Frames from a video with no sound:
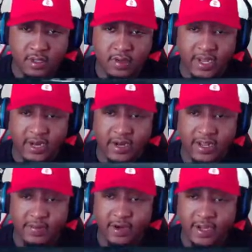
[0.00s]
I hear
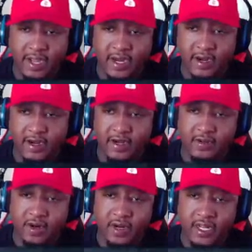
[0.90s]
that, bro. I hear
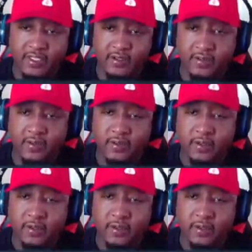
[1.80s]
you heard that too.